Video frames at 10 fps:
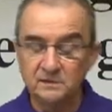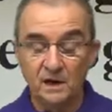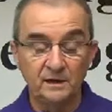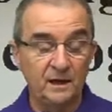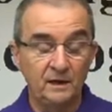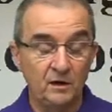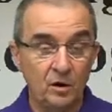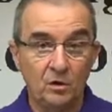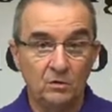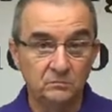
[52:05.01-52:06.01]
It's not that at
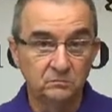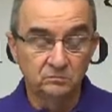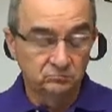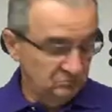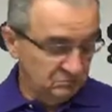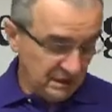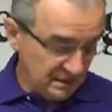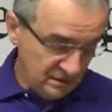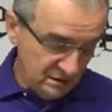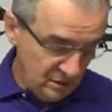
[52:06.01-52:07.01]
all.
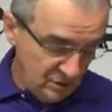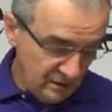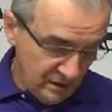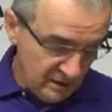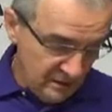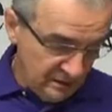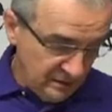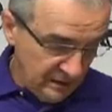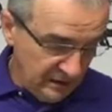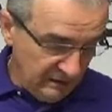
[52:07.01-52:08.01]
Uh, you know,
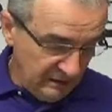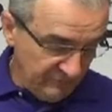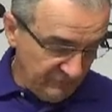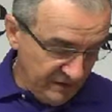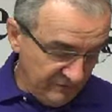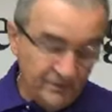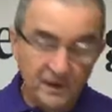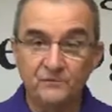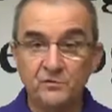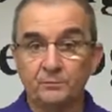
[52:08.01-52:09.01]
if, if,
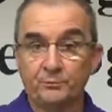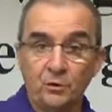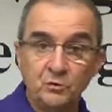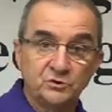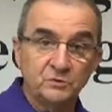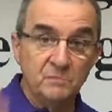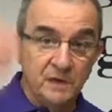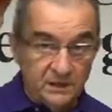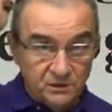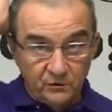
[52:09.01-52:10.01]
if you approach
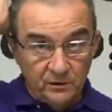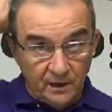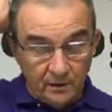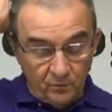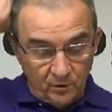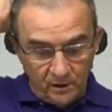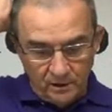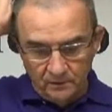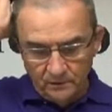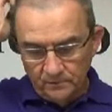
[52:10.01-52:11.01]
ministry that
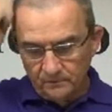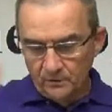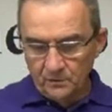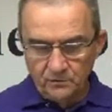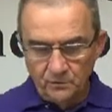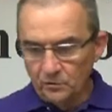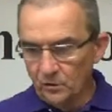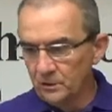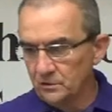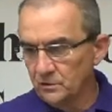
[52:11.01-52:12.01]
way, you're
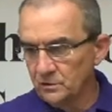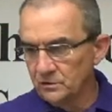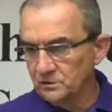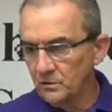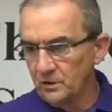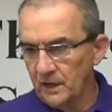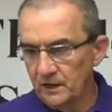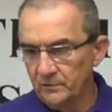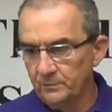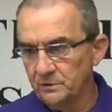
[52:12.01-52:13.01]
gonna you're just gonna
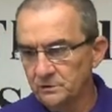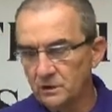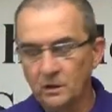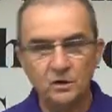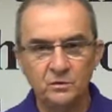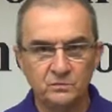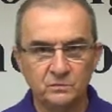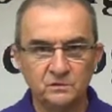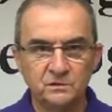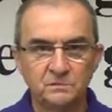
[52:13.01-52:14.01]
have a bunch of
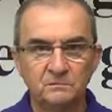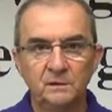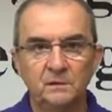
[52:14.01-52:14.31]
clones.